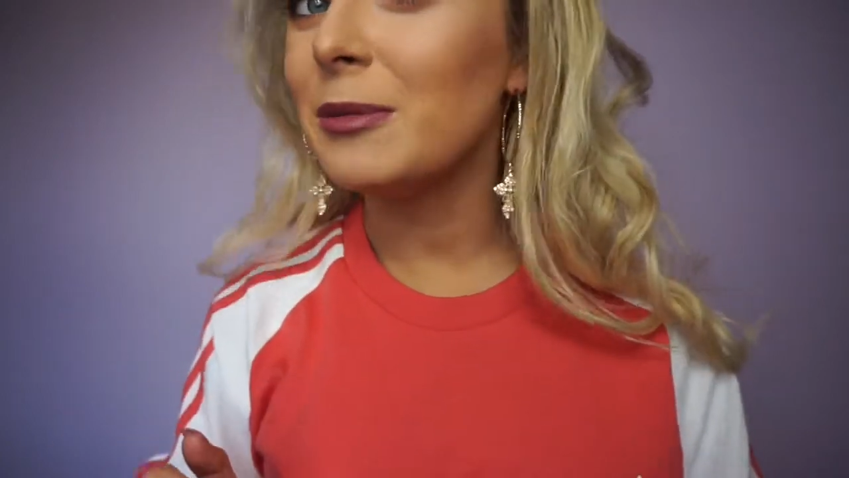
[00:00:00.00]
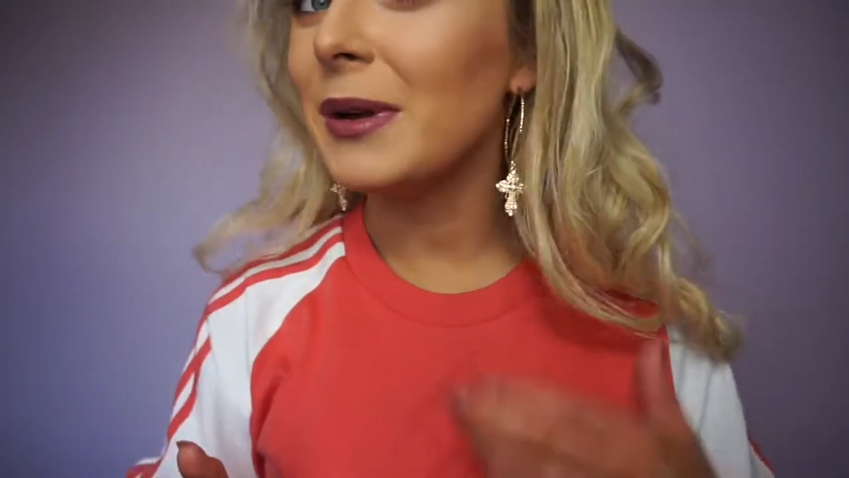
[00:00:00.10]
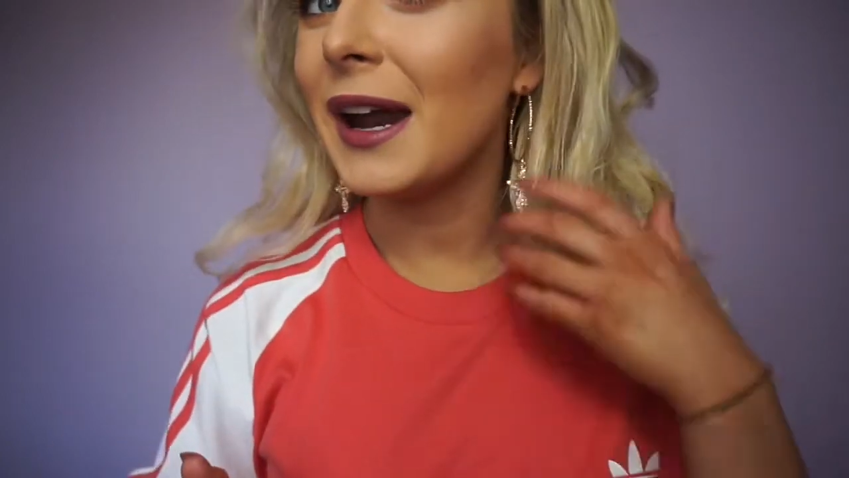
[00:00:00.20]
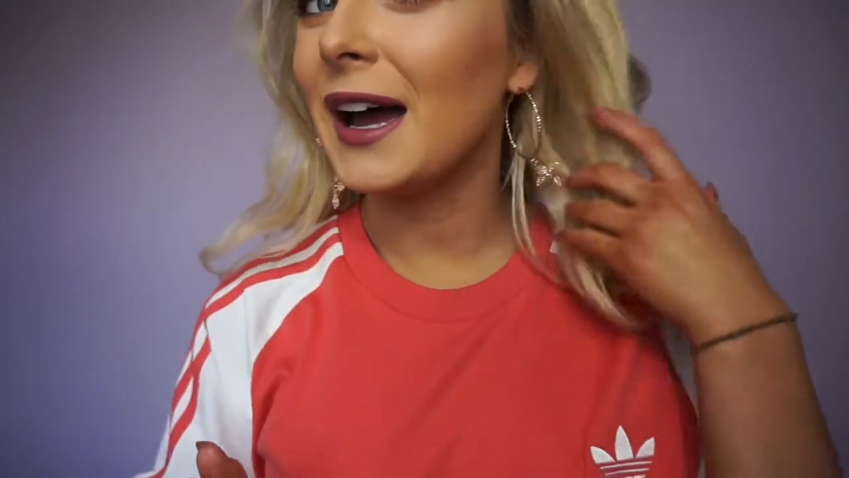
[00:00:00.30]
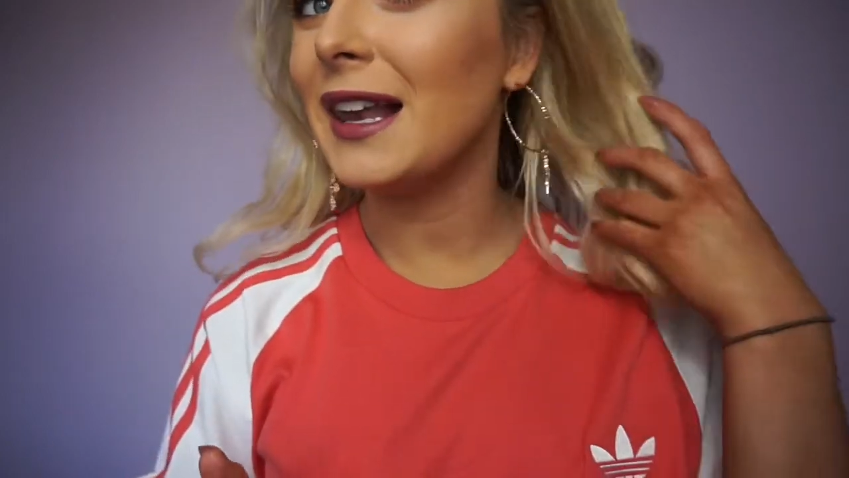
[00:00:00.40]

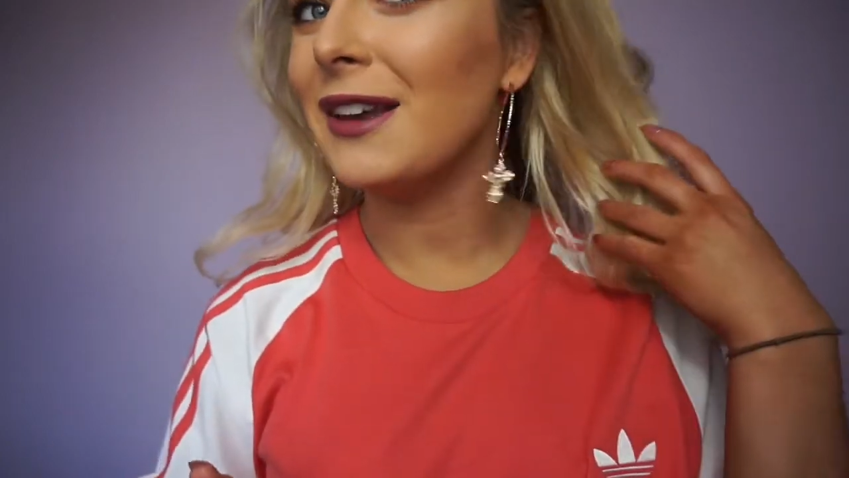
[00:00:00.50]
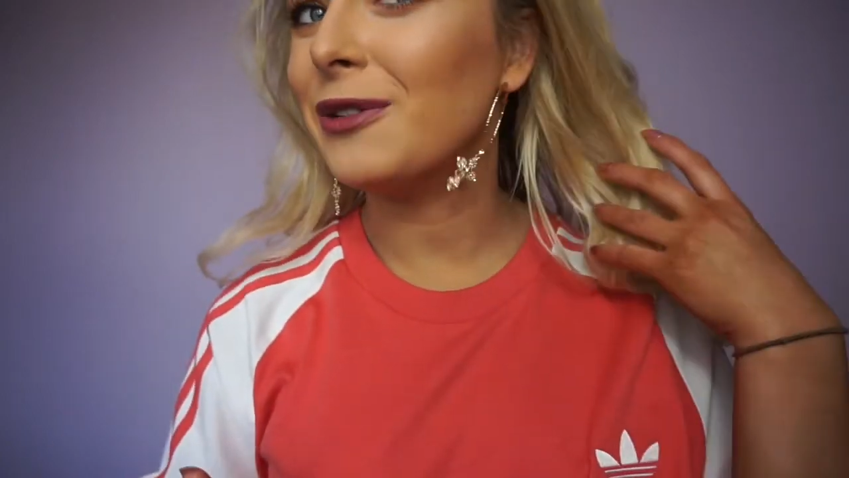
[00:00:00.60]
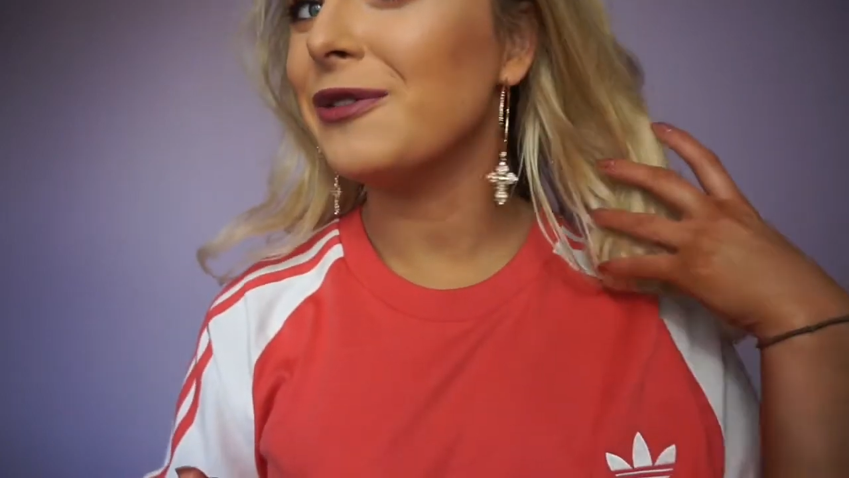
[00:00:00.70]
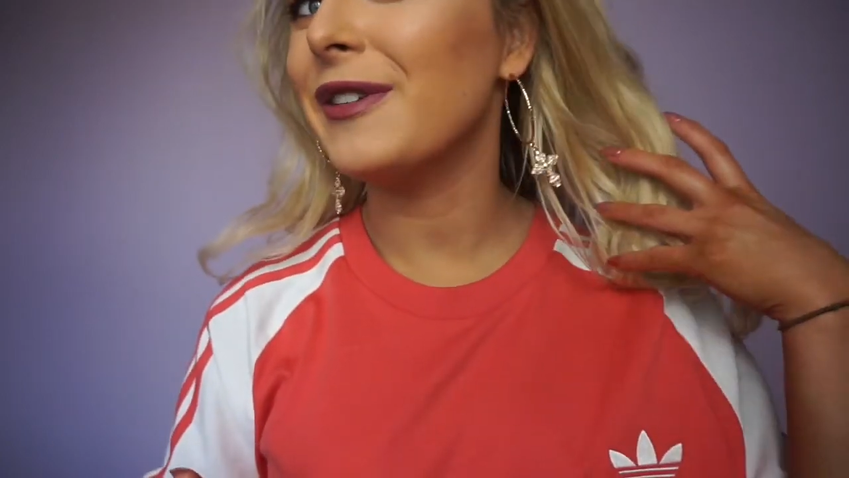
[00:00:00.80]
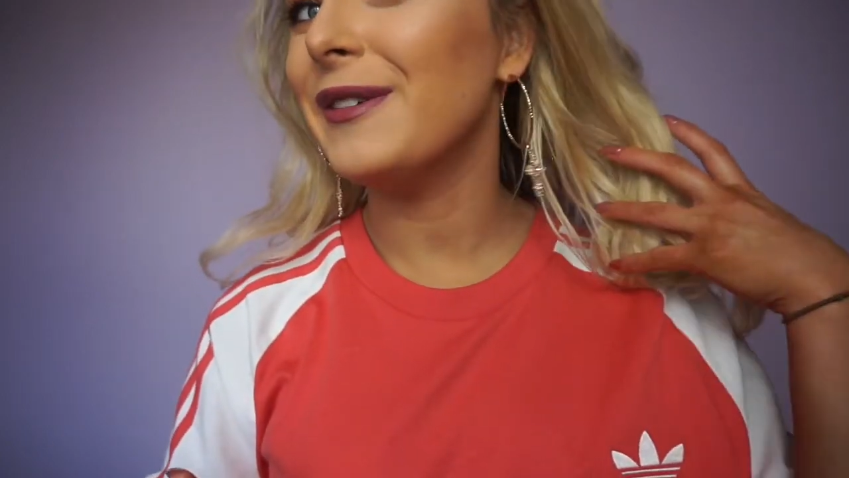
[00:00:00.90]
but I
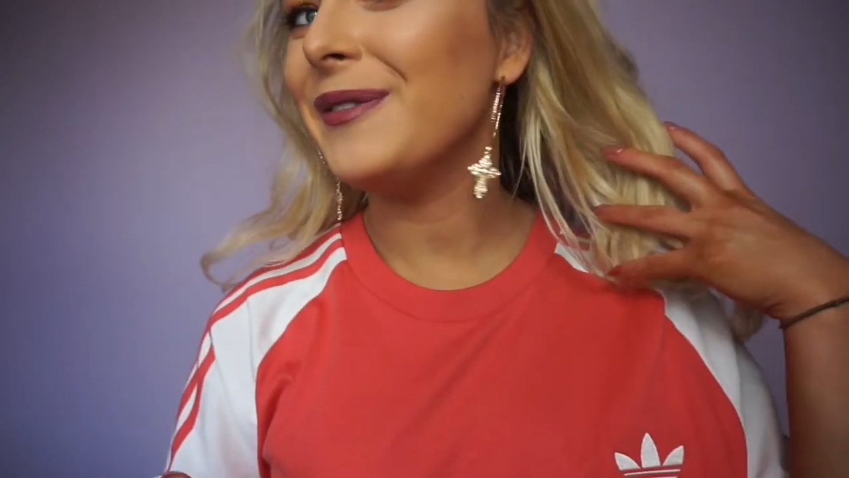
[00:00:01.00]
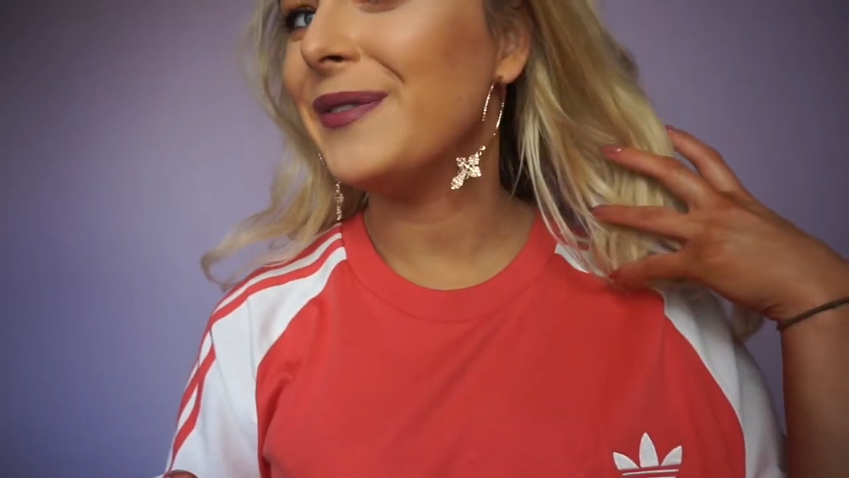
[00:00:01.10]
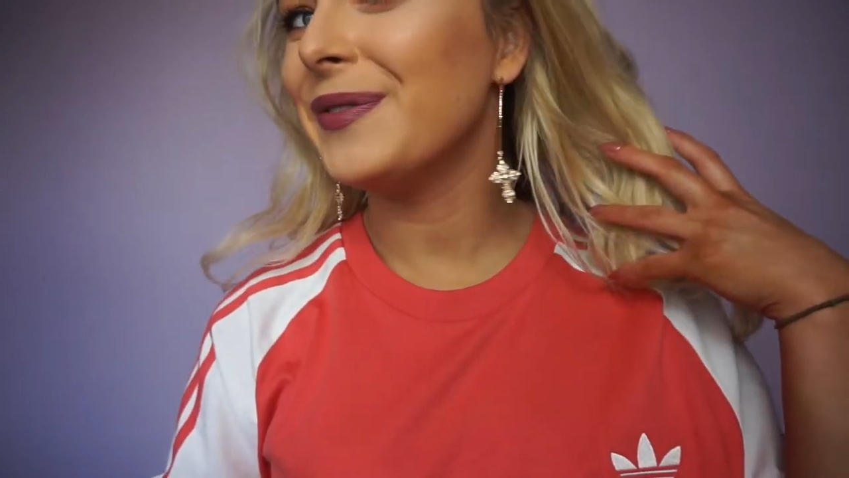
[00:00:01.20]
love them.